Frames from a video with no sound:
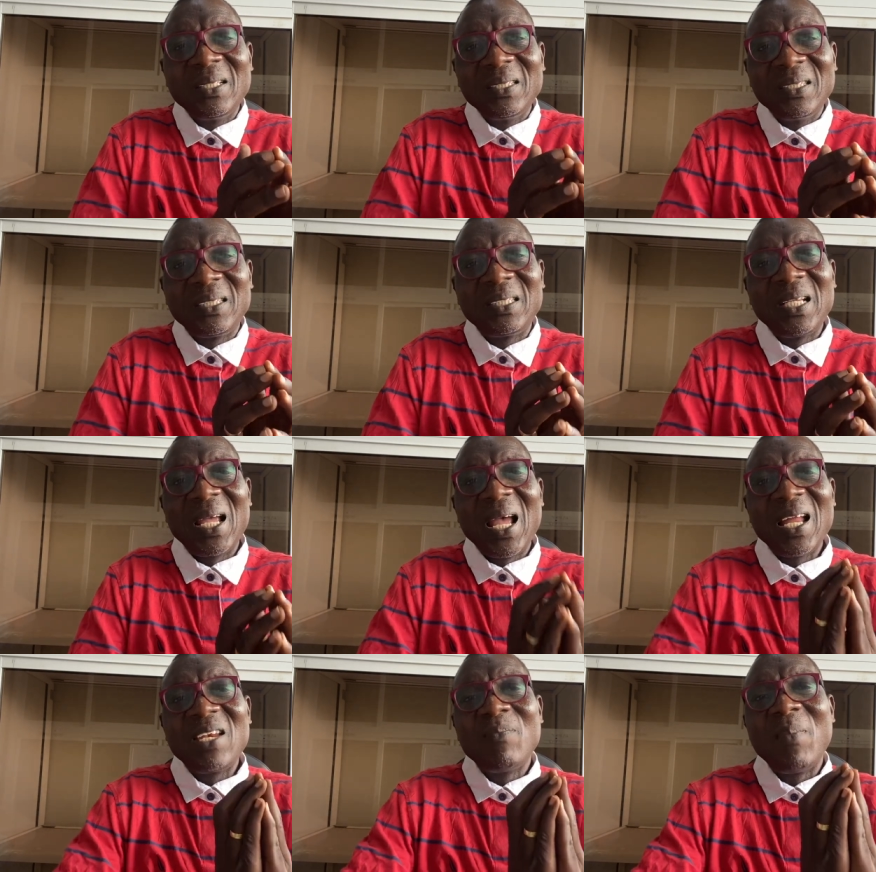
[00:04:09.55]

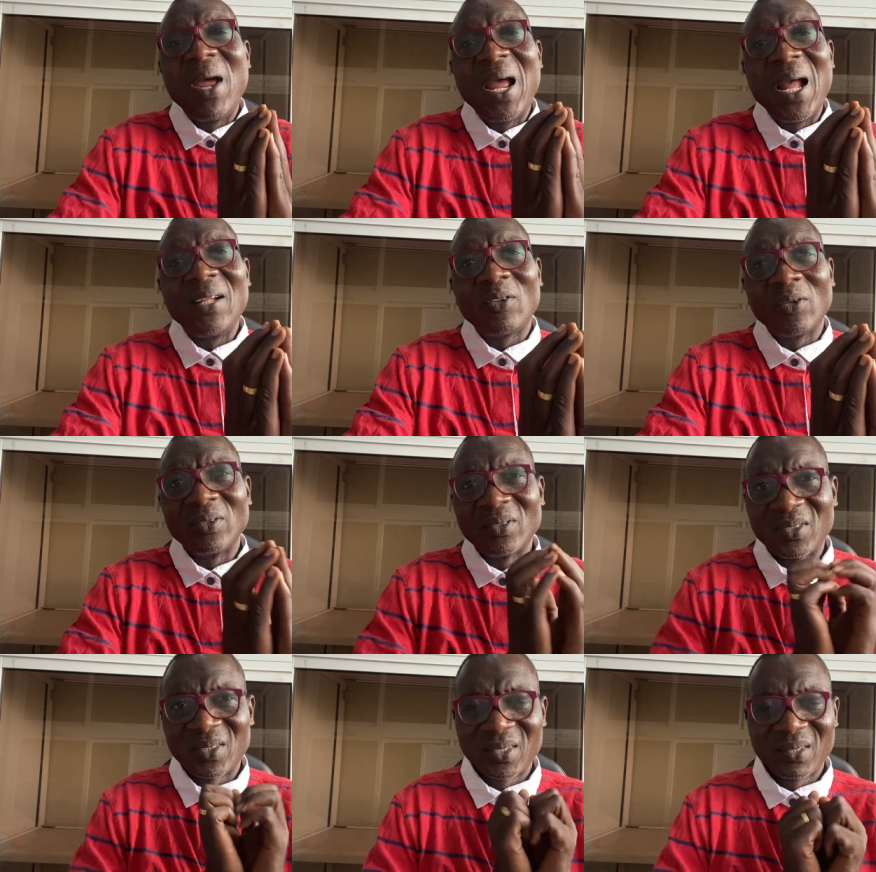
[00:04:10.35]
shared
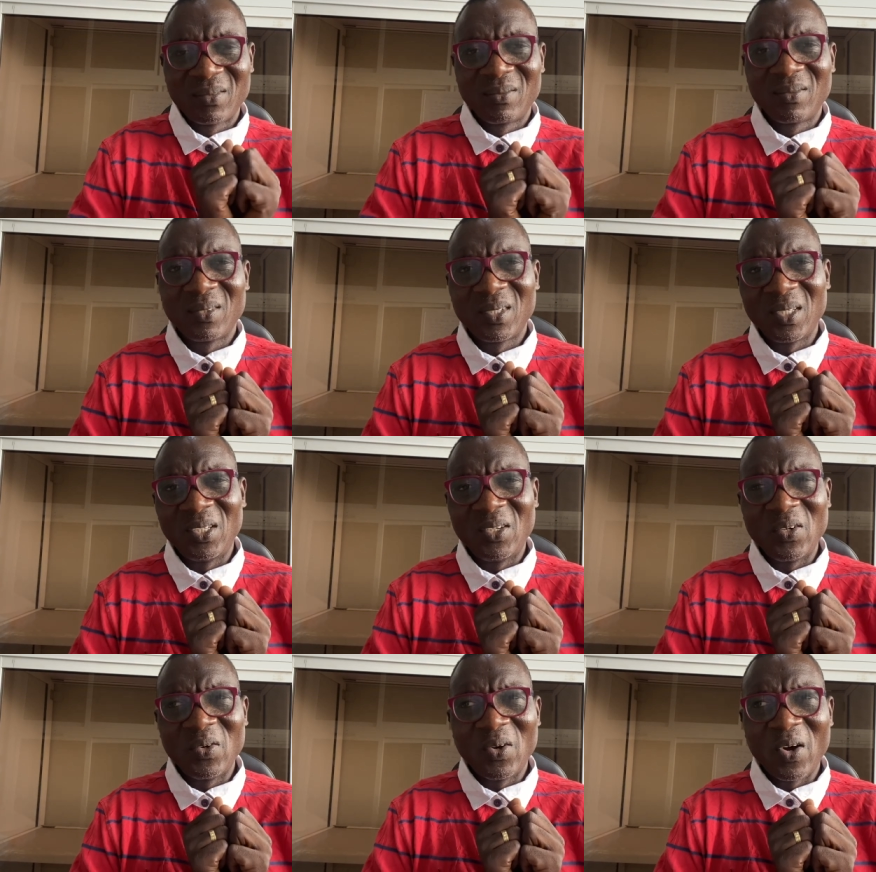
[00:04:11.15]
methods
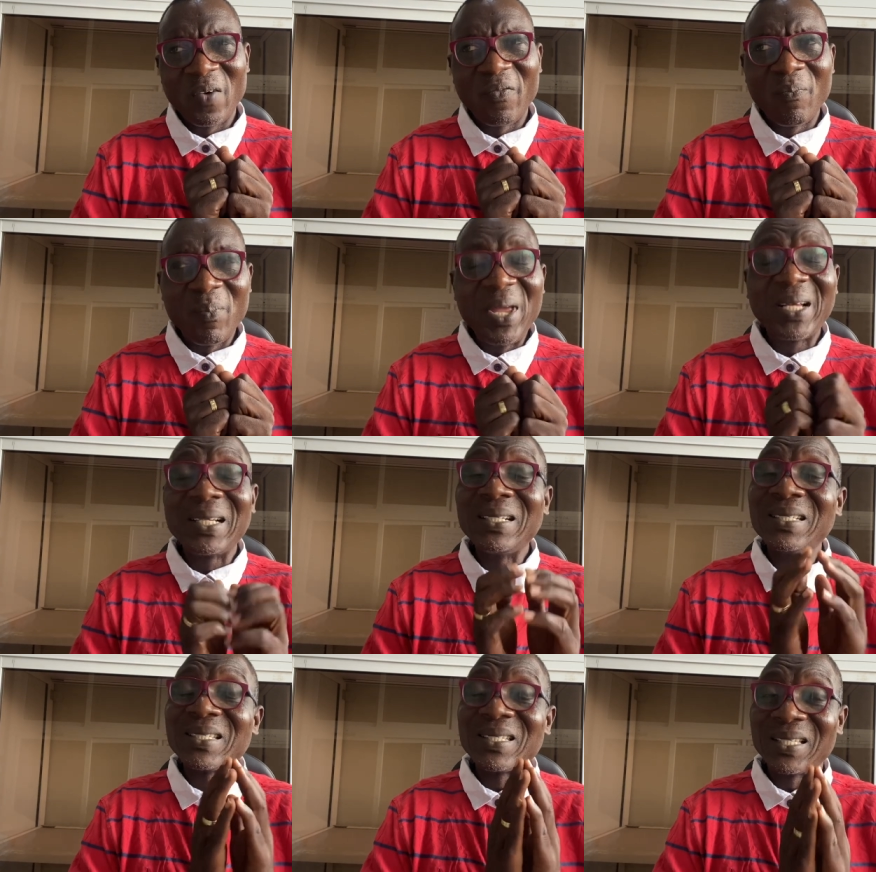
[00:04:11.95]
you know, of
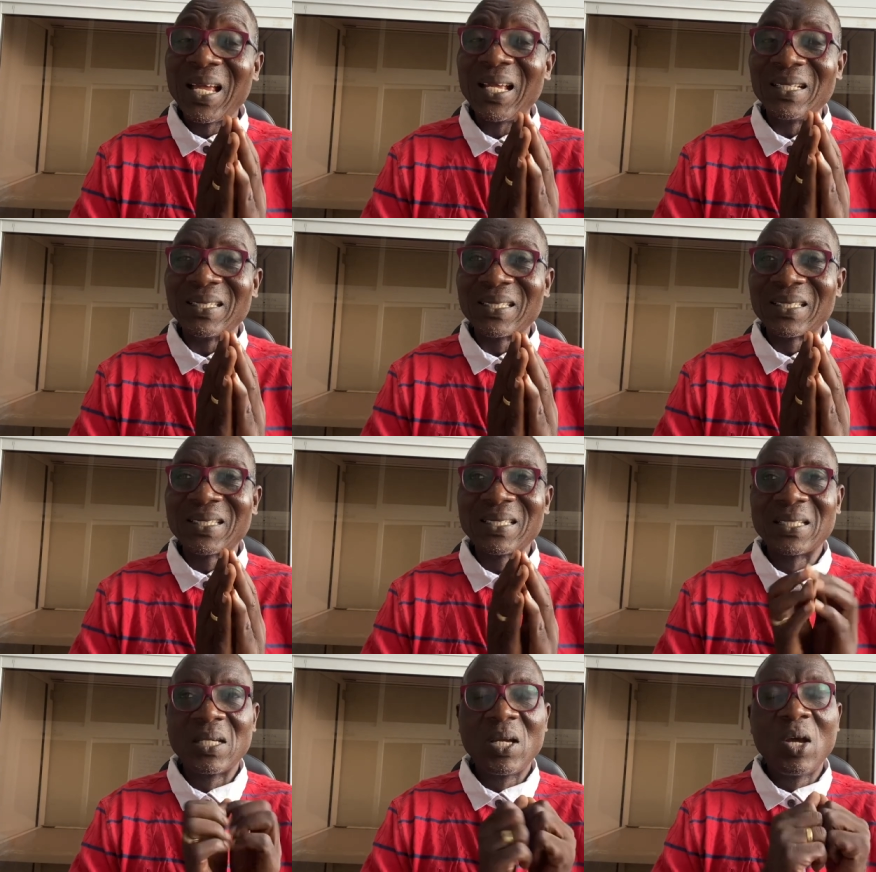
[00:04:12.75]
making
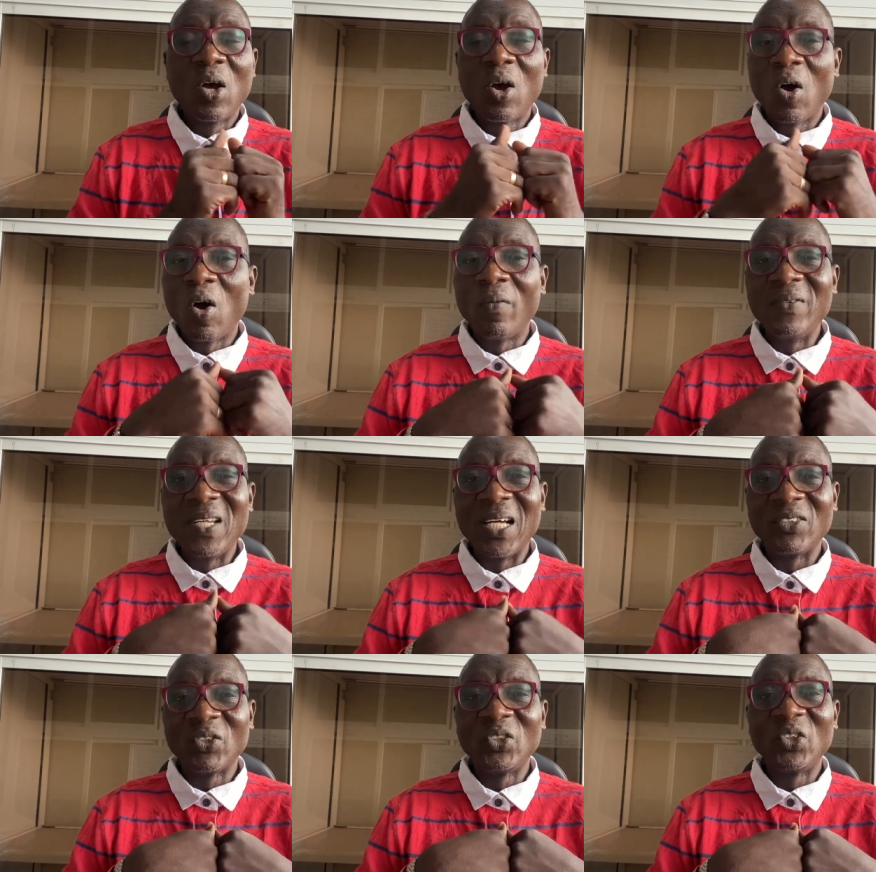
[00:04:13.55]
sense of
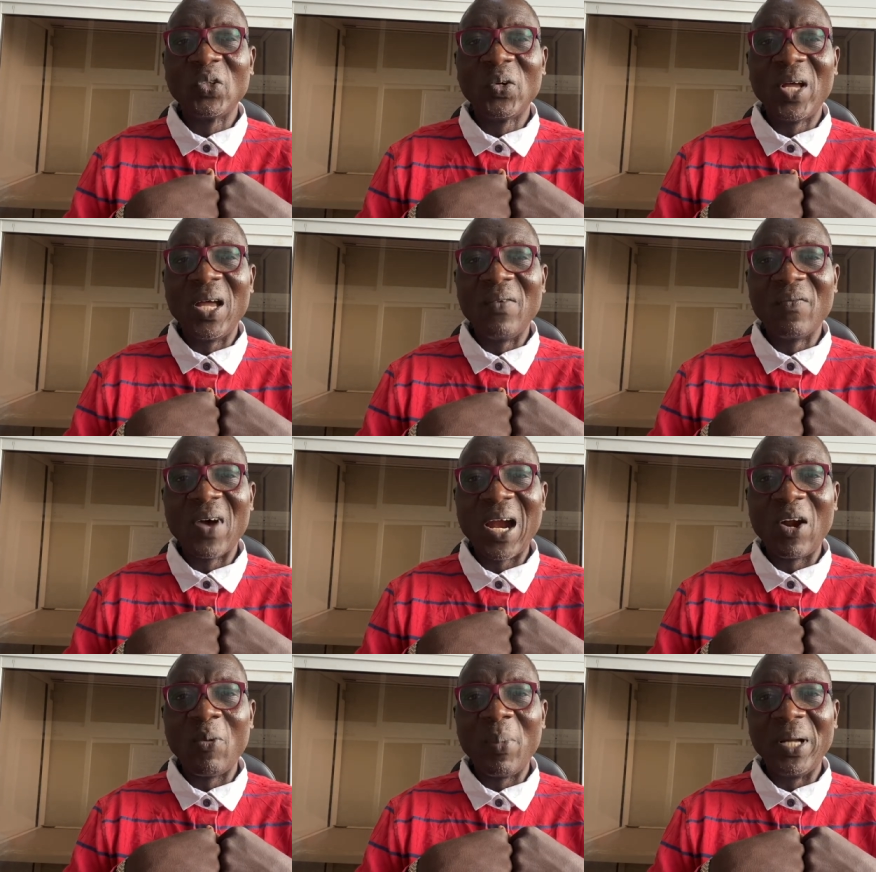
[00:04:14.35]
their social
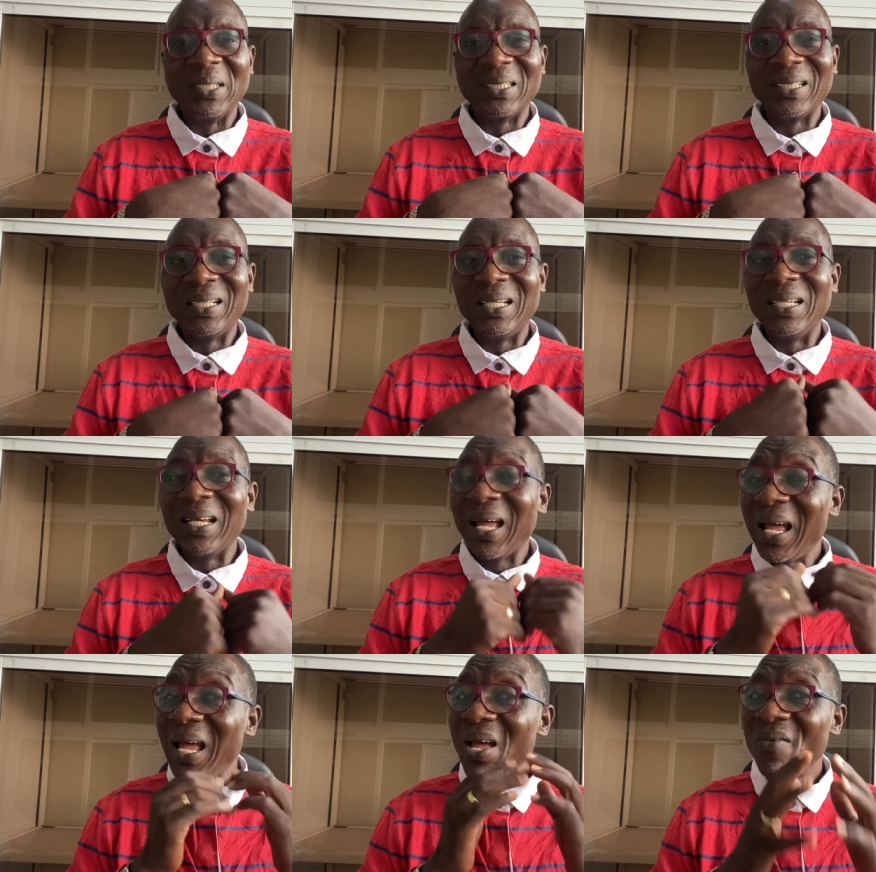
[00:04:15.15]
environment in
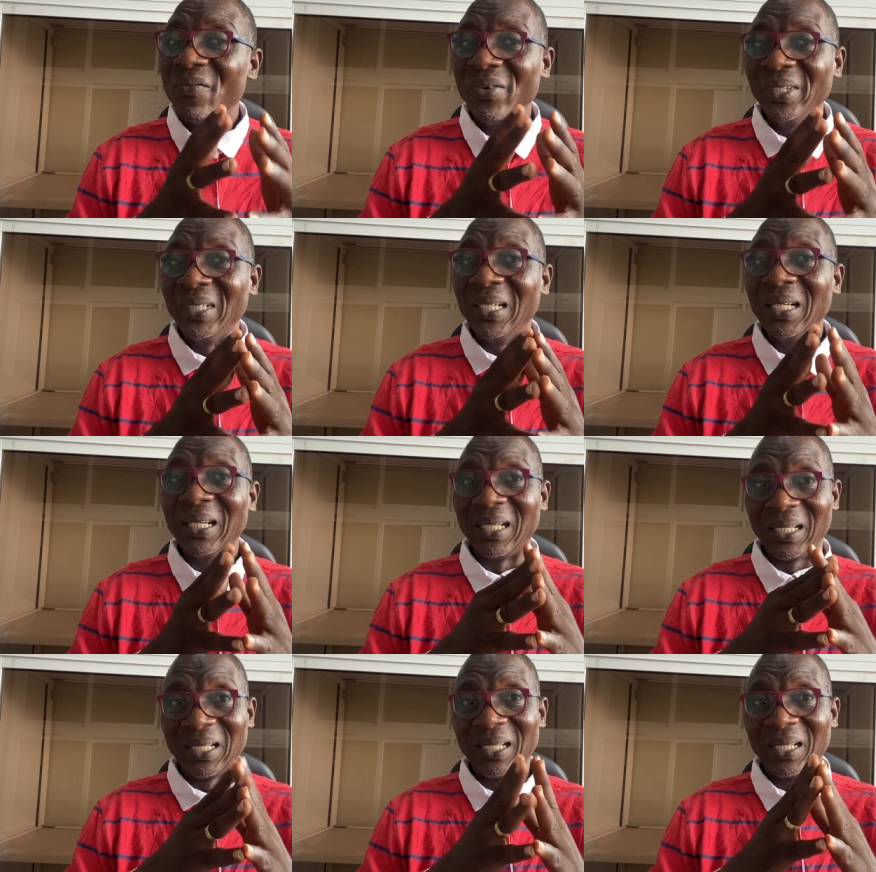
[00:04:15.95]
everyday
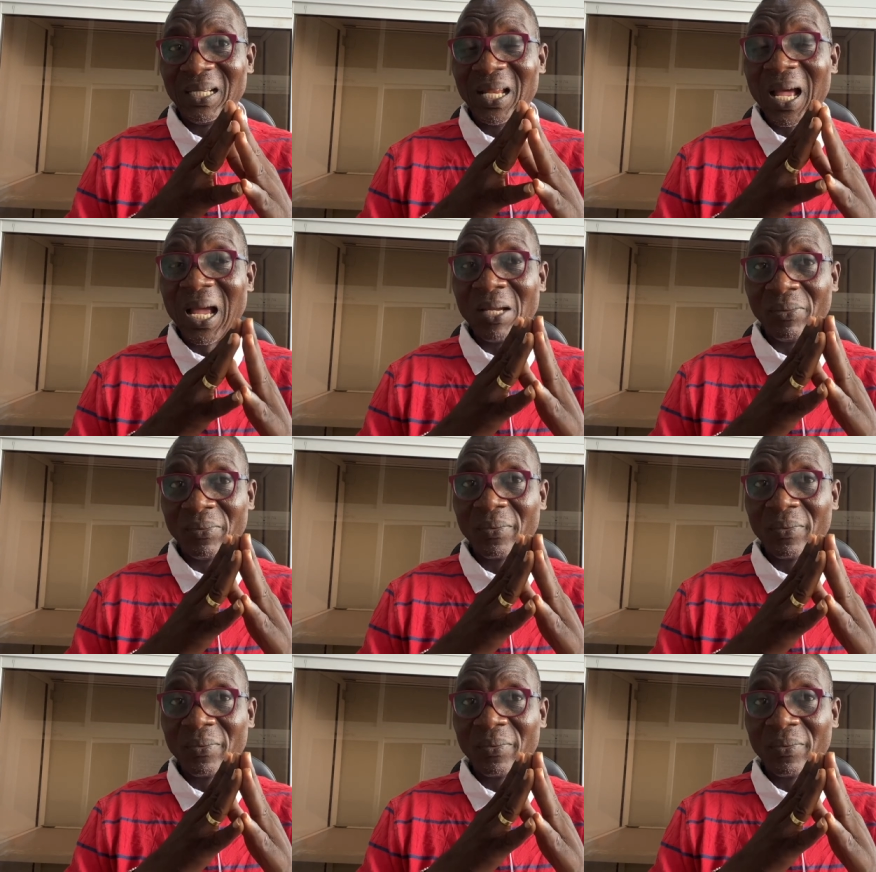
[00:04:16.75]
life.